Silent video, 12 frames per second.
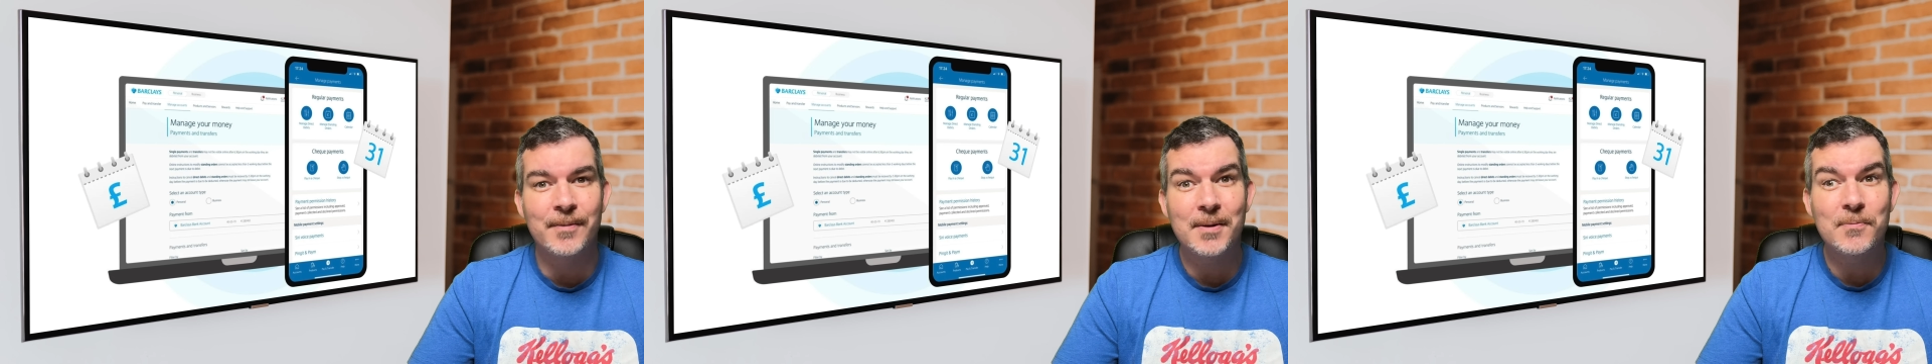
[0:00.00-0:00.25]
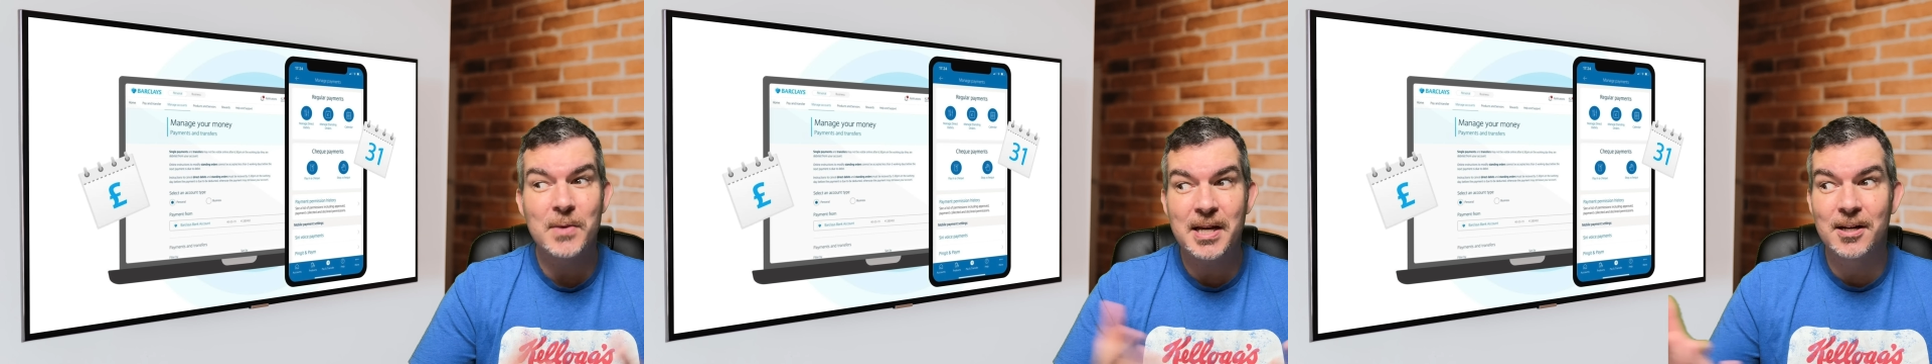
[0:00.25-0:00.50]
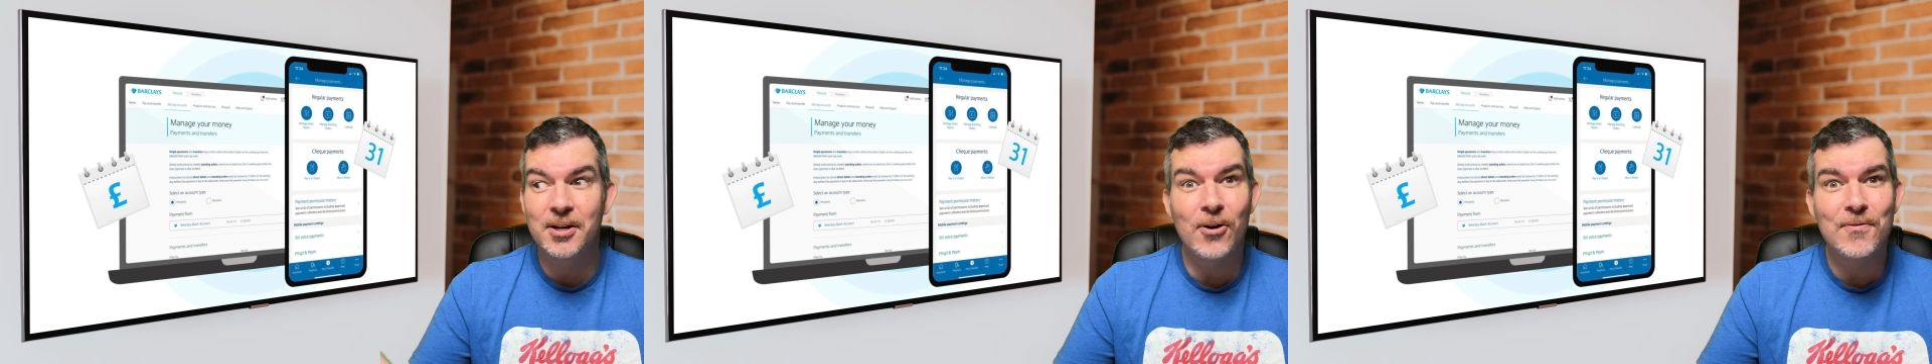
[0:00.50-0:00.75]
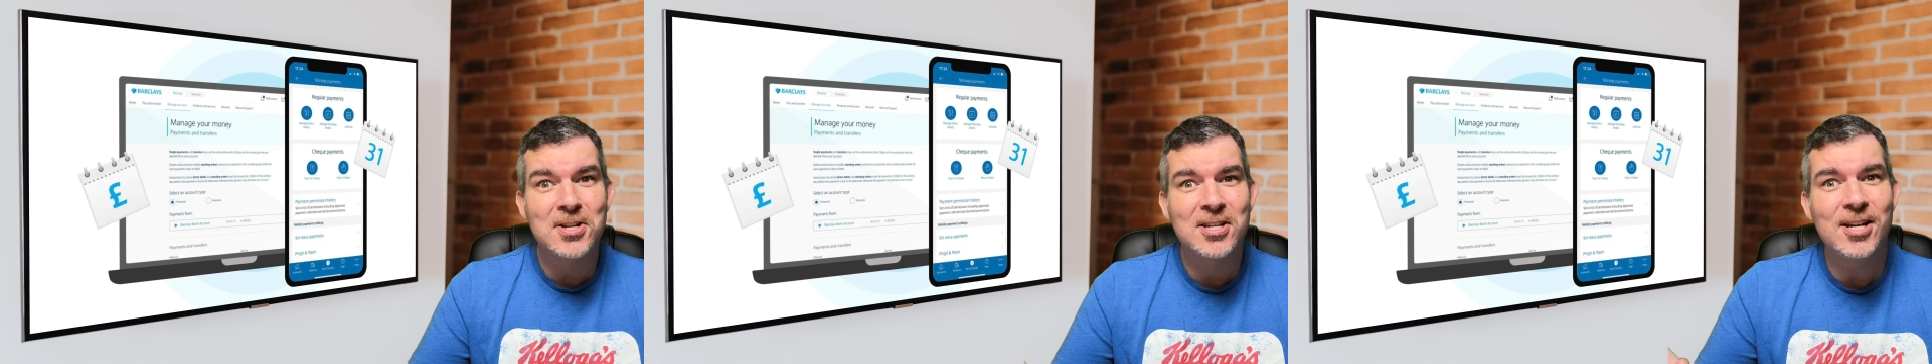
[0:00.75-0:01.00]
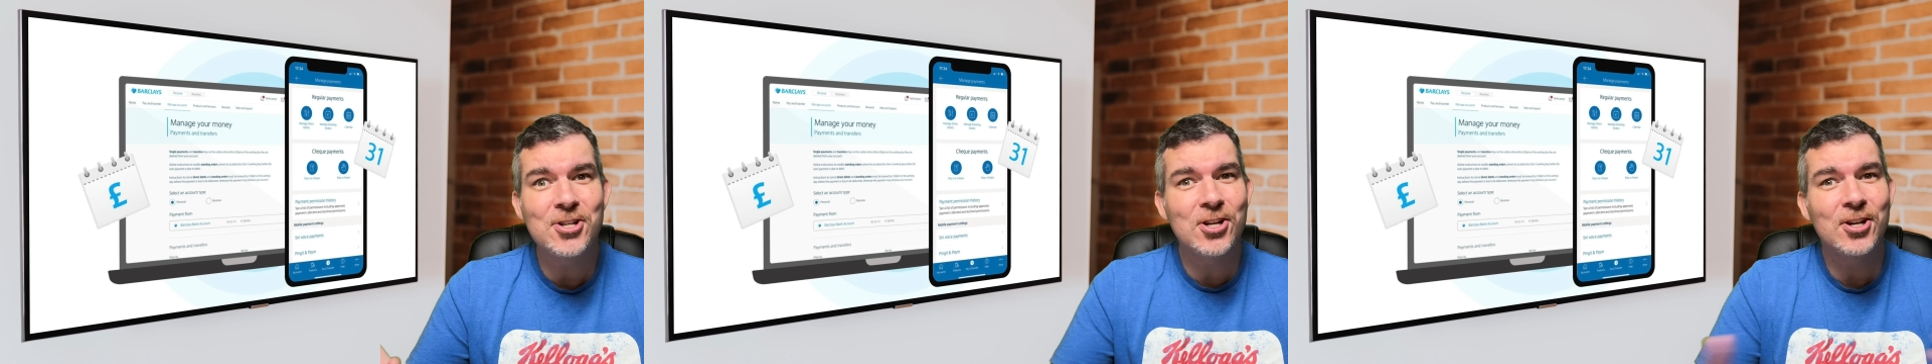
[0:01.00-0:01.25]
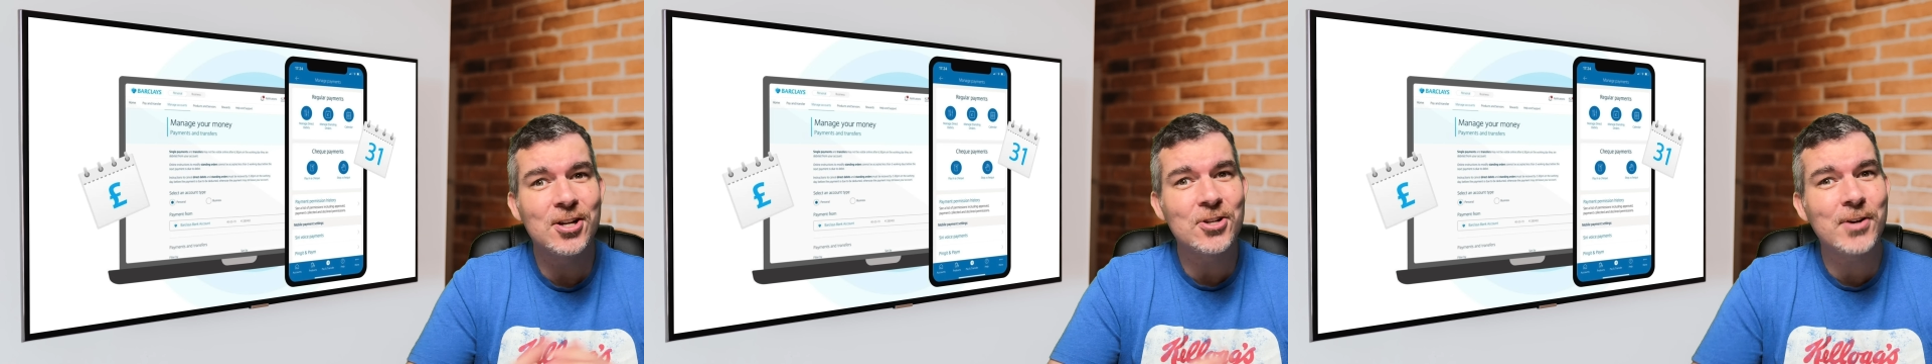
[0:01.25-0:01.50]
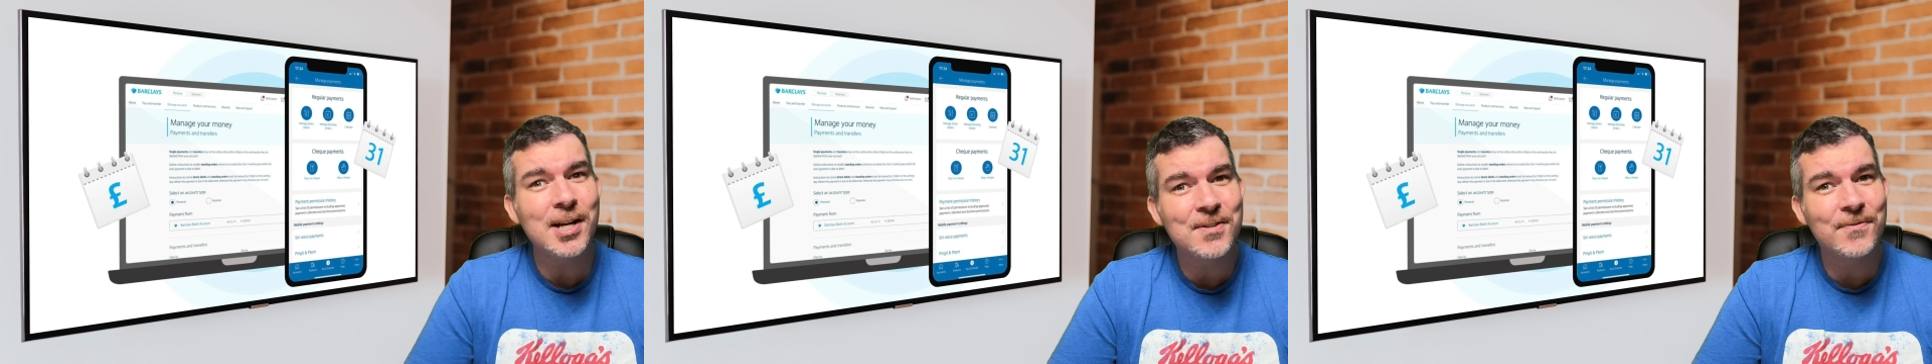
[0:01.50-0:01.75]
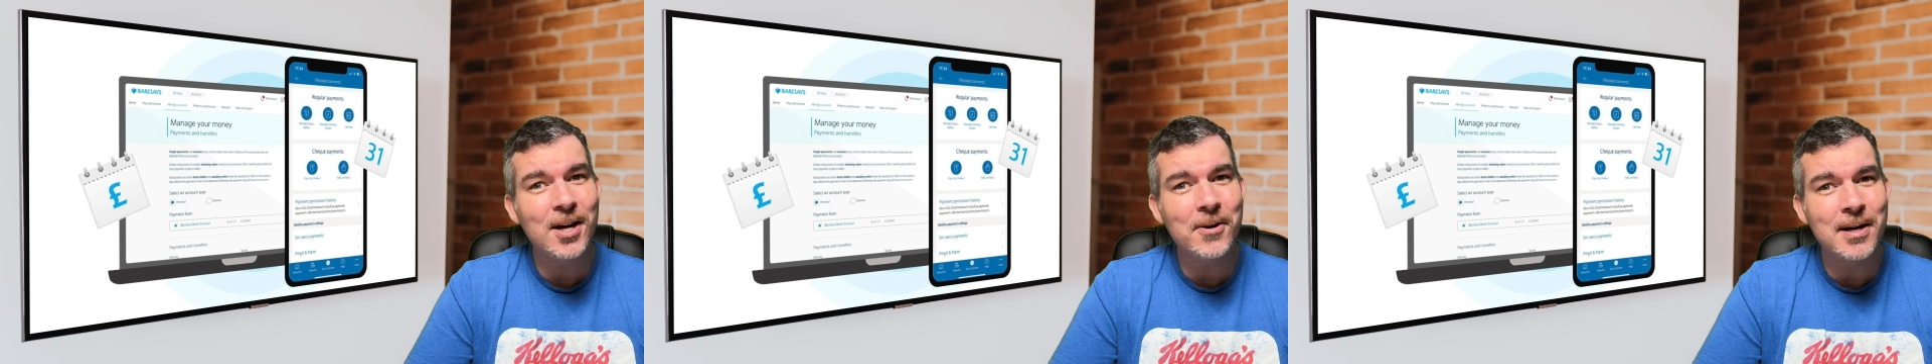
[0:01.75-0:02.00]
And meaning, obviously, she couldn't
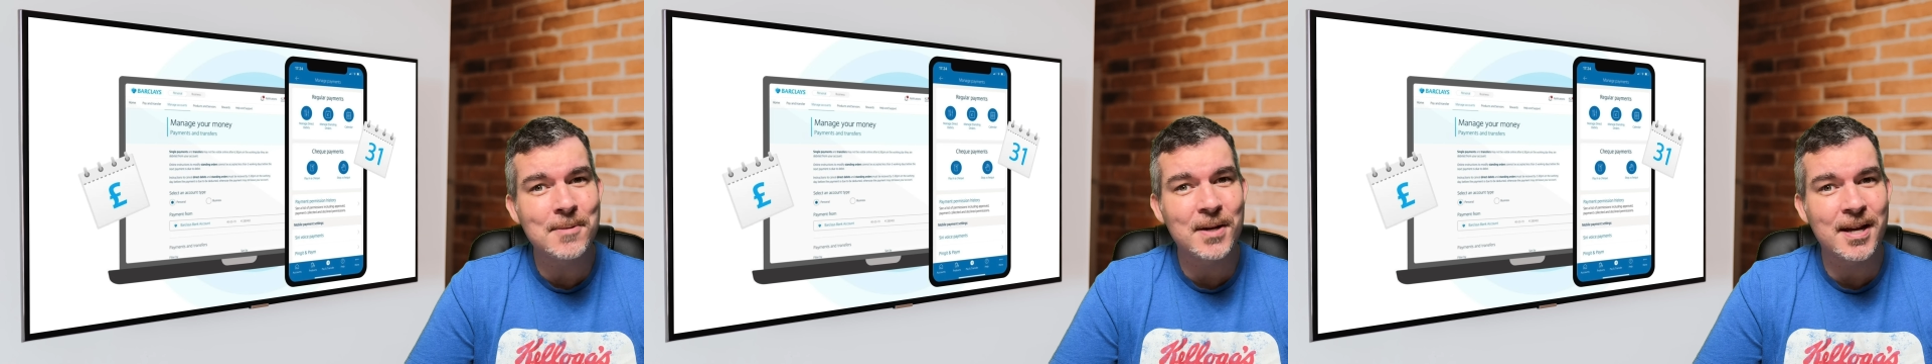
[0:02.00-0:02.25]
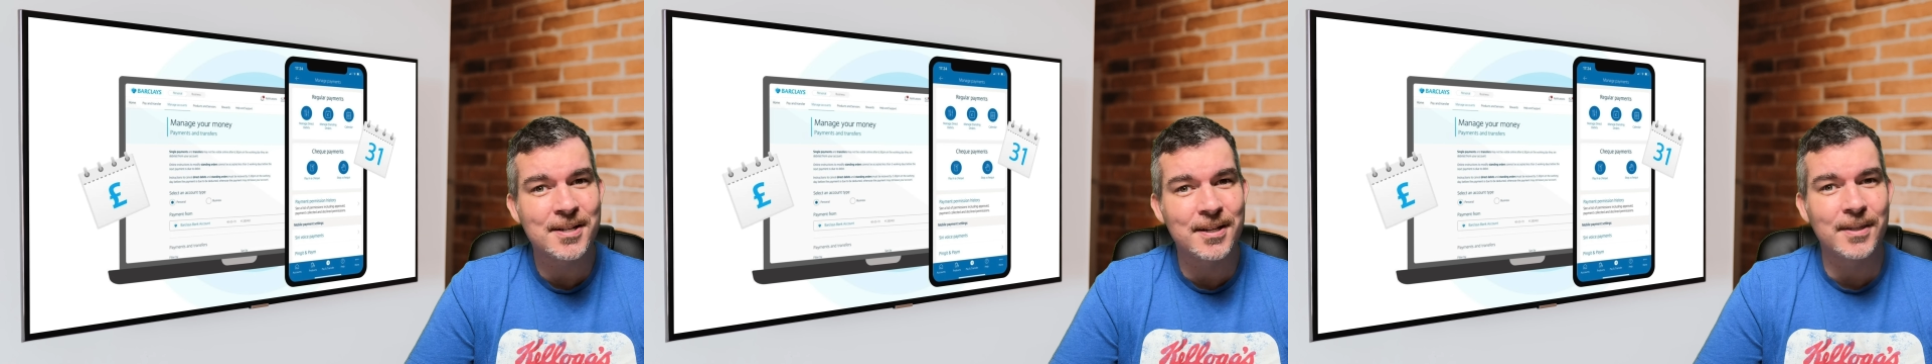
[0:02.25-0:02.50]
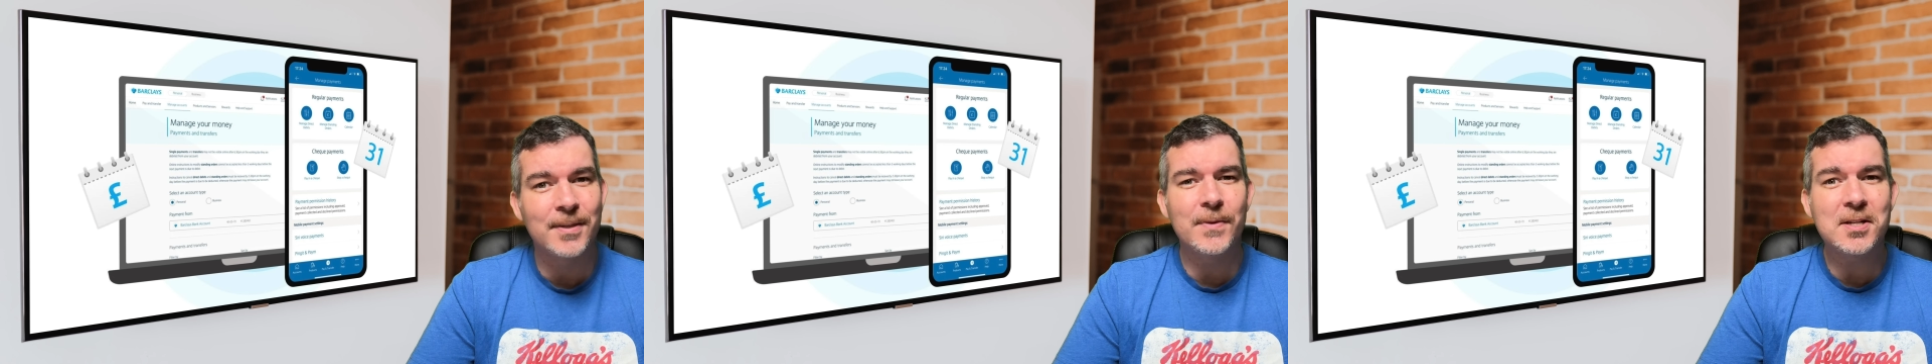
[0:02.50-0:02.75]
transfer it, I'm guessing.